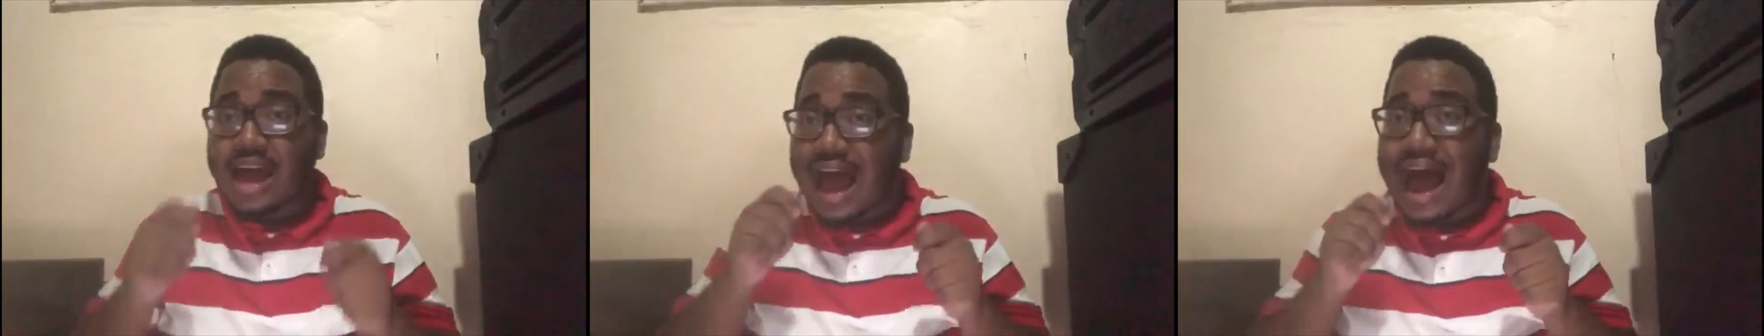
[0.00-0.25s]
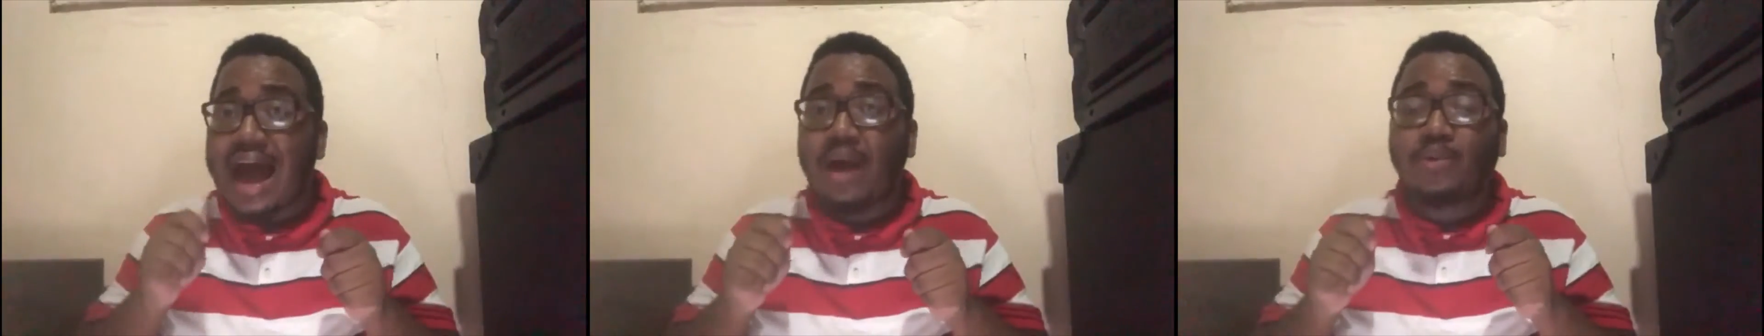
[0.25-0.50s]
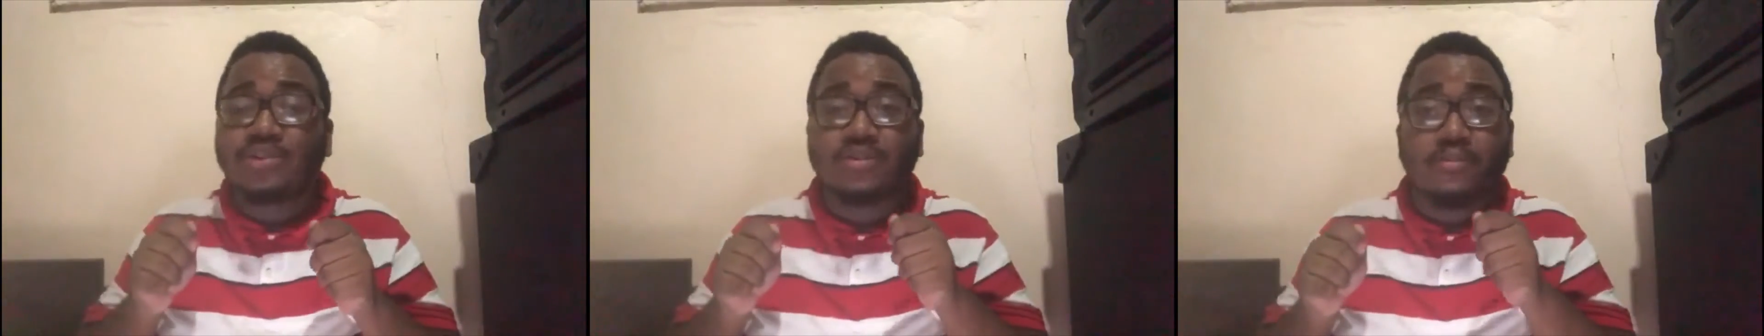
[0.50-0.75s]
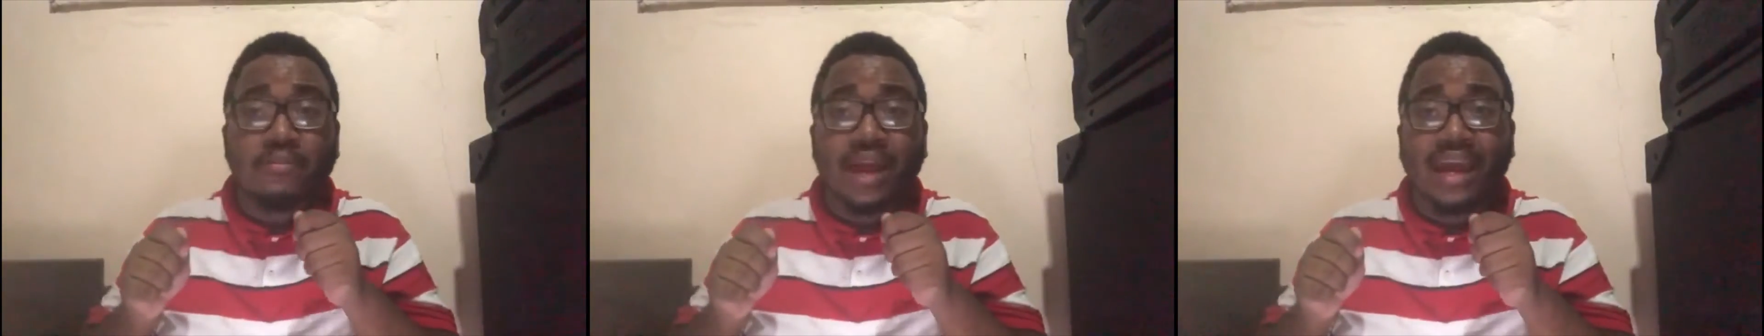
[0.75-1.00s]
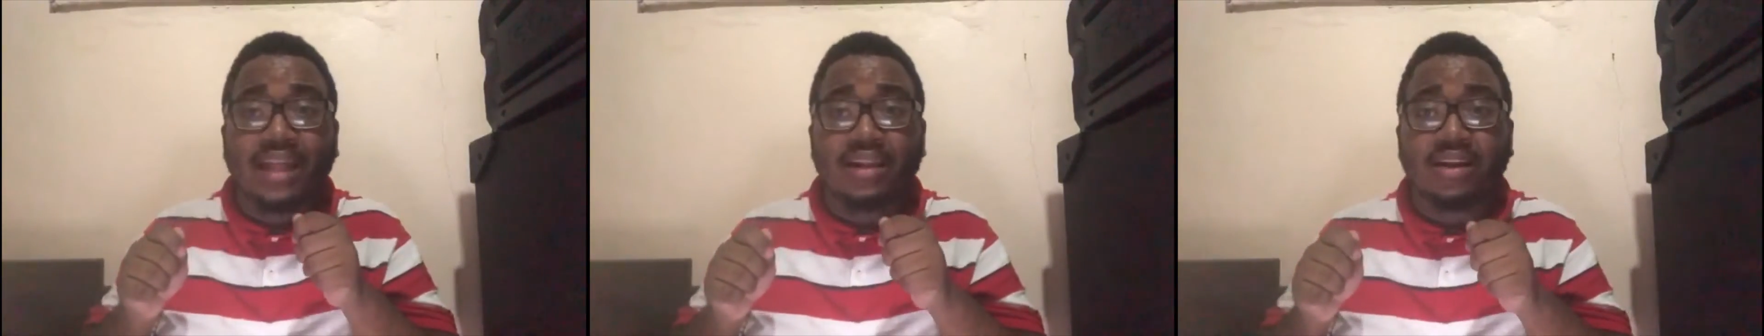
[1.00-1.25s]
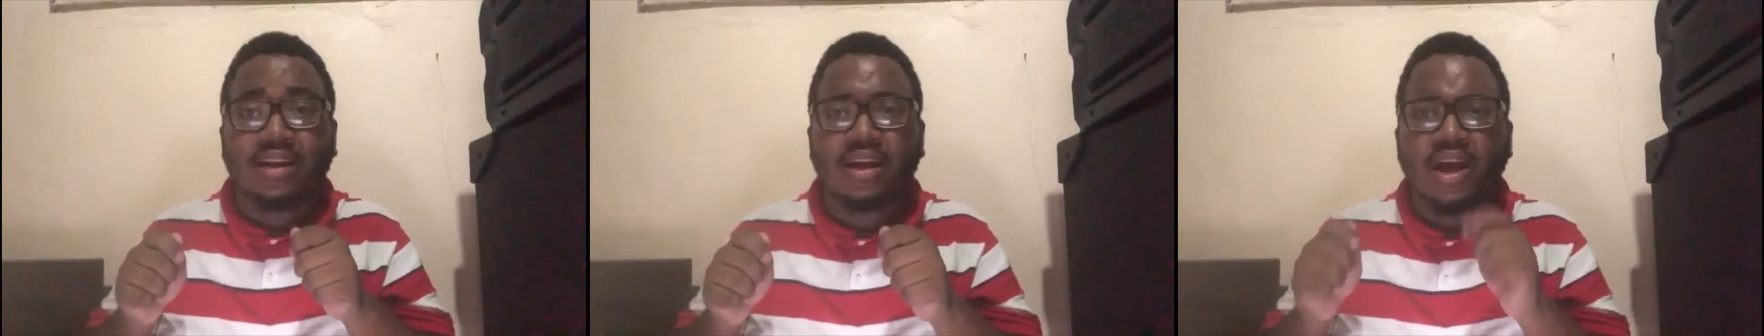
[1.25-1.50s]
I was a
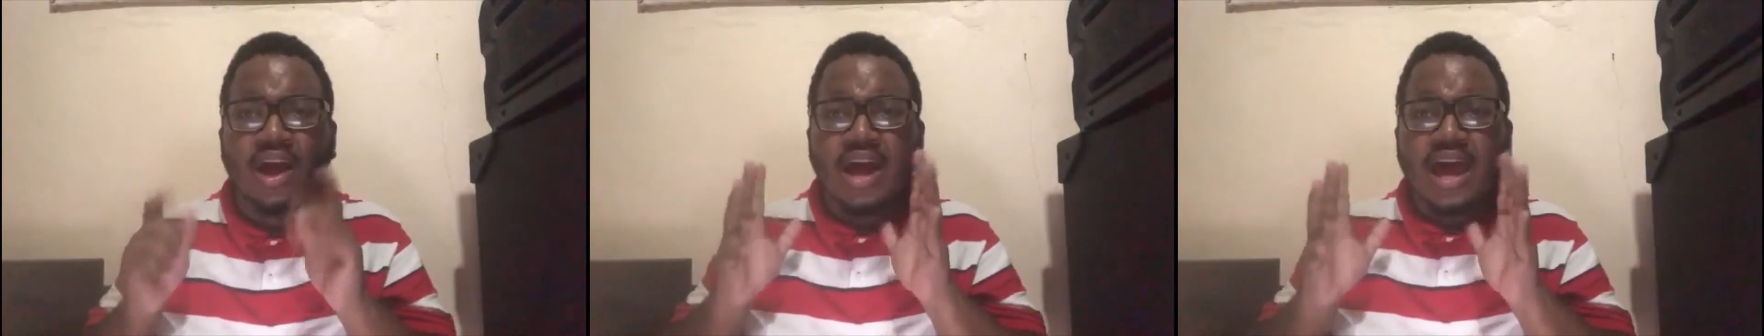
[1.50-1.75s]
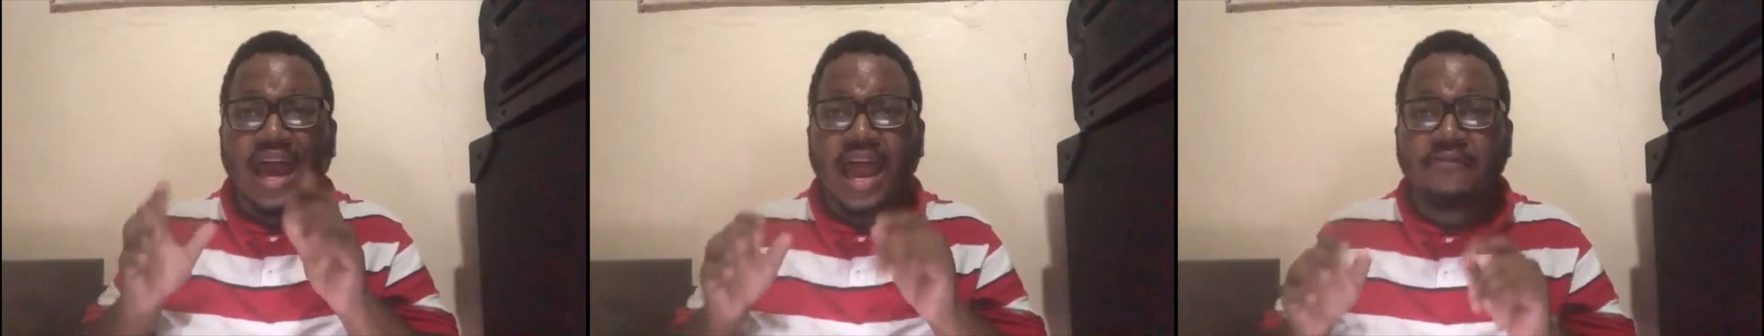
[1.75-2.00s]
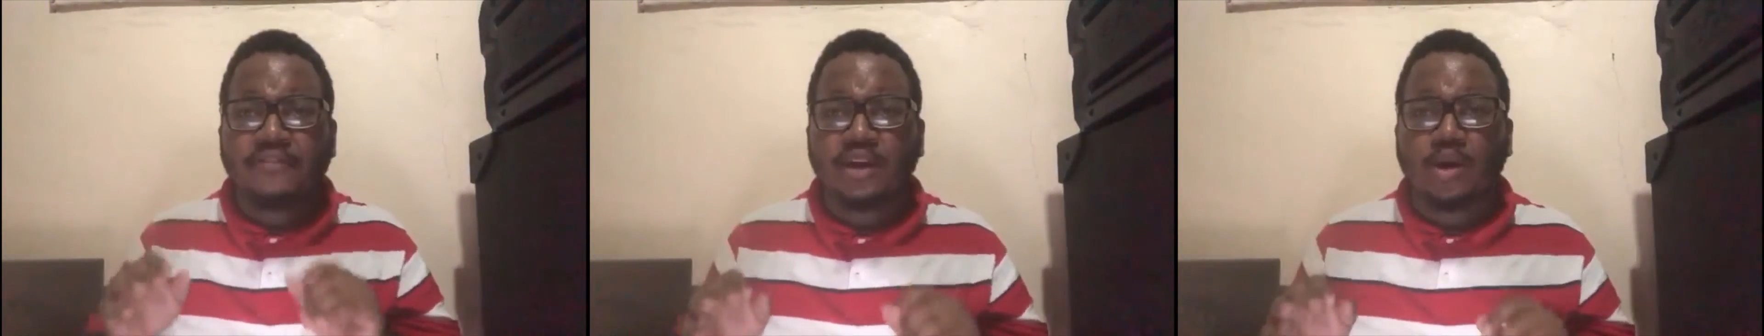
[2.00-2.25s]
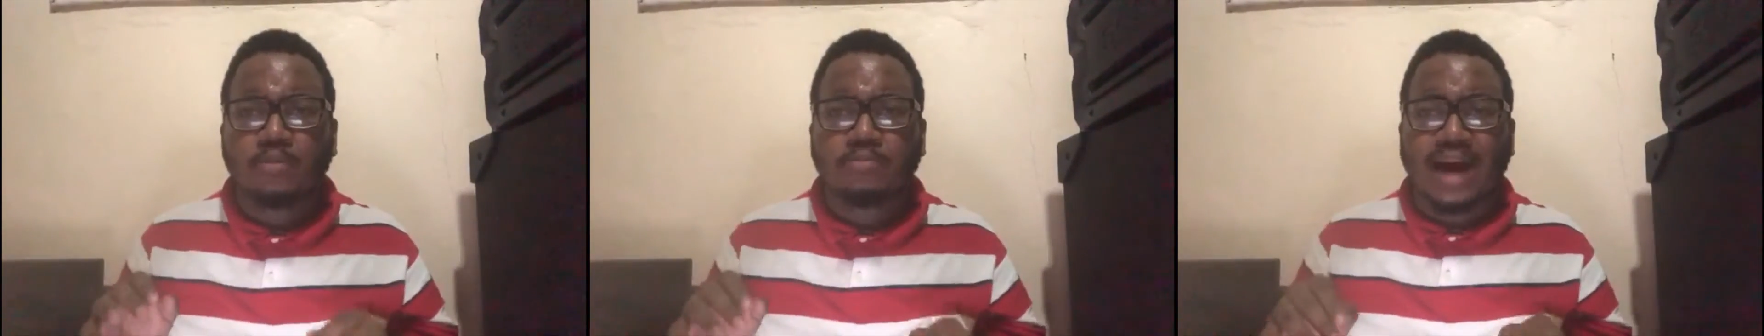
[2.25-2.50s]
male, enveloped